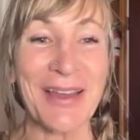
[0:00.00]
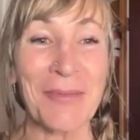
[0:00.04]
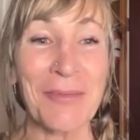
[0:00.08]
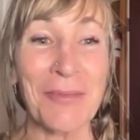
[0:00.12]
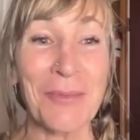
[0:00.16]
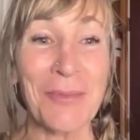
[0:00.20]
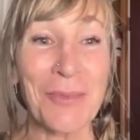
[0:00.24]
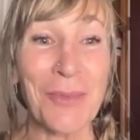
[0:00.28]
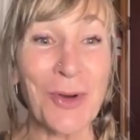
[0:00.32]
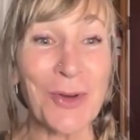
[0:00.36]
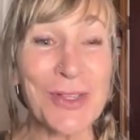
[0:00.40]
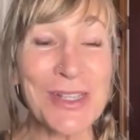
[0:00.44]

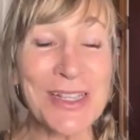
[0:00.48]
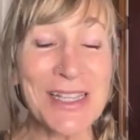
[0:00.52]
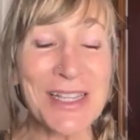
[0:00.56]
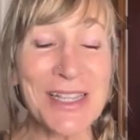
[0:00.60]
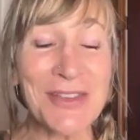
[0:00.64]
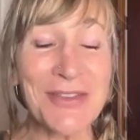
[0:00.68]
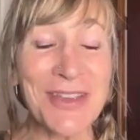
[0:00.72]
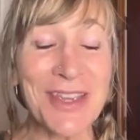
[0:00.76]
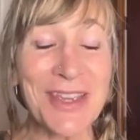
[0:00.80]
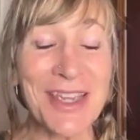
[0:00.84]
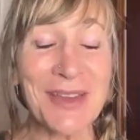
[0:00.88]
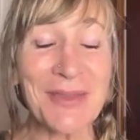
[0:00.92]

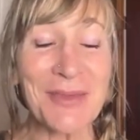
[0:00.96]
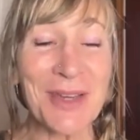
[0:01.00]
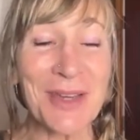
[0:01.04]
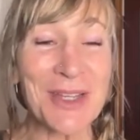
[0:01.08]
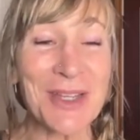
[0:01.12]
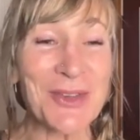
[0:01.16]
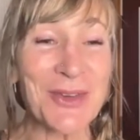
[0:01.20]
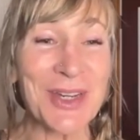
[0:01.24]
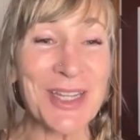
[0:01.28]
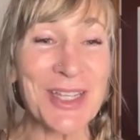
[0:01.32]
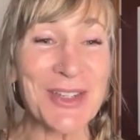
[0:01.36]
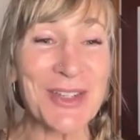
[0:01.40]
mostly vegan by
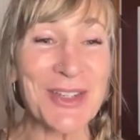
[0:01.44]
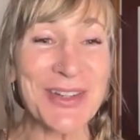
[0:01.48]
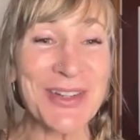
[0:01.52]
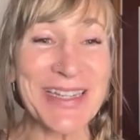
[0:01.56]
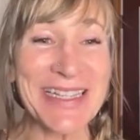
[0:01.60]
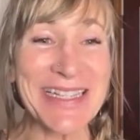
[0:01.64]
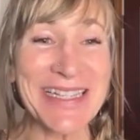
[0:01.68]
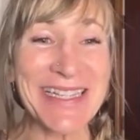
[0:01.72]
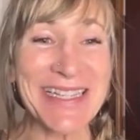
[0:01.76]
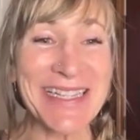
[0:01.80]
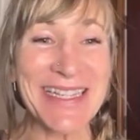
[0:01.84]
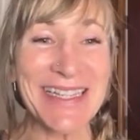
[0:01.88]

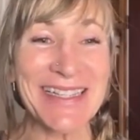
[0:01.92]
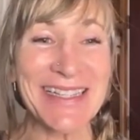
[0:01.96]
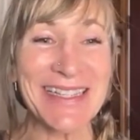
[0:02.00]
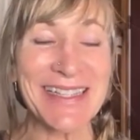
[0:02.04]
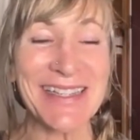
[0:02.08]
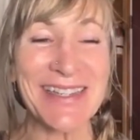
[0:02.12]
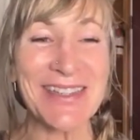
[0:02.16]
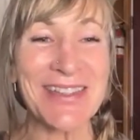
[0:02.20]
2026?